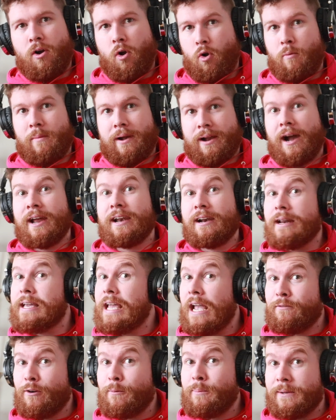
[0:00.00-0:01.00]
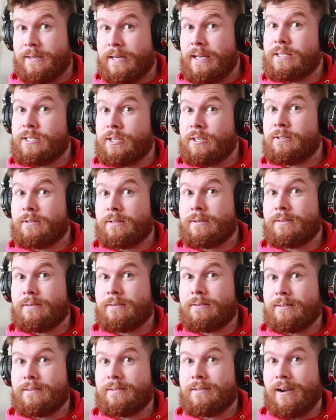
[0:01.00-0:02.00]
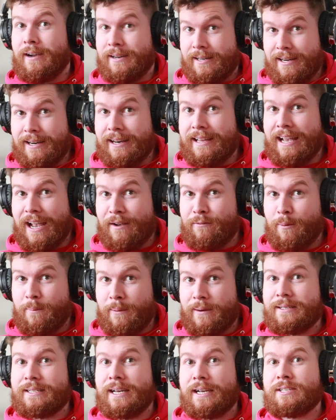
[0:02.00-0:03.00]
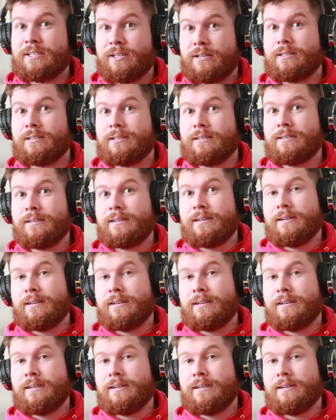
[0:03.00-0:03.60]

Oh my, I nearly gave up on day two. I nearly gave up on day two.